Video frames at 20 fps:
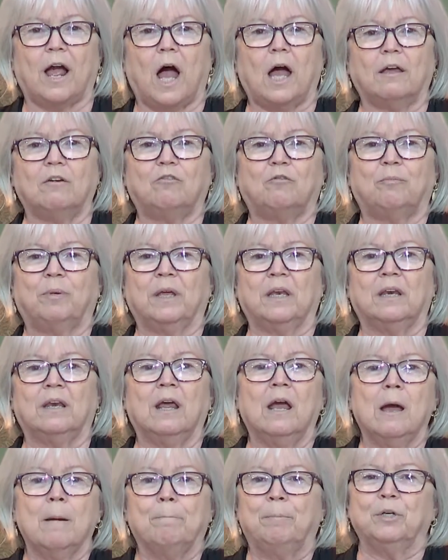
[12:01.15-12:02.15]
I've
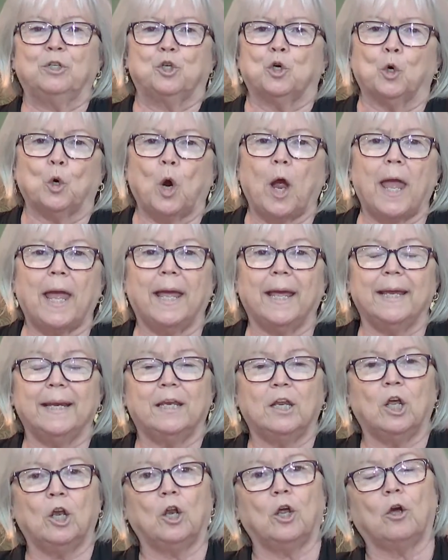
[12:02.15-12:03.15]
been
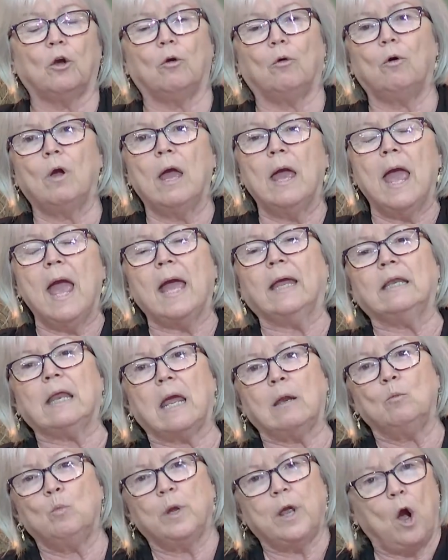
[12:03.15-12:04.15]
betrayed,
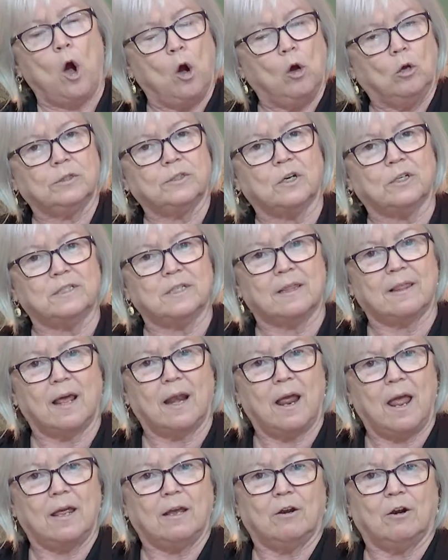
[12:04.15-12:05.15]
and we hold on to that
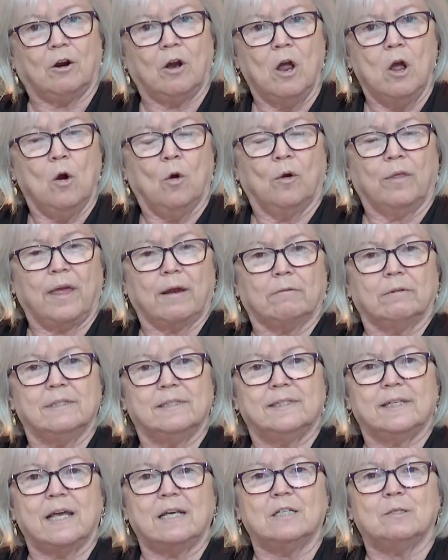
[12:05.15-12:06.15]
anger or that
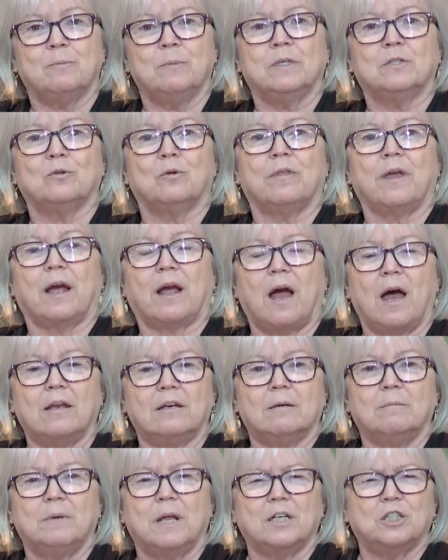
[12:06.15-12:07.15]
resentment or that
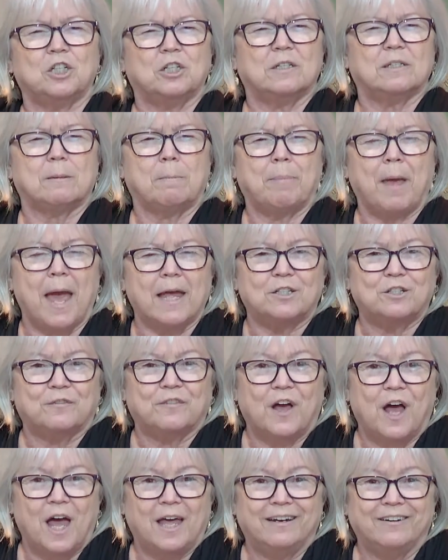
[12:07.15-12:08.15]
condemnation as a badge of
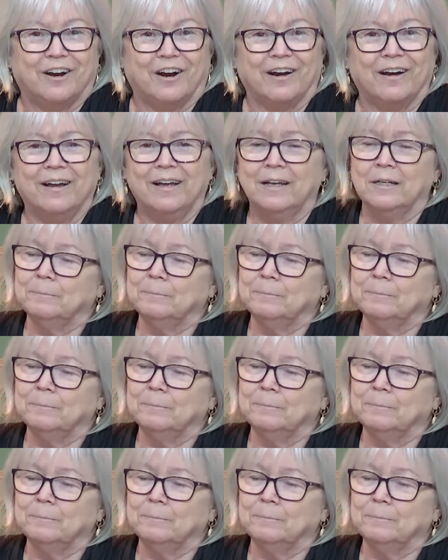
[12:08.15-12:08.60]
honor.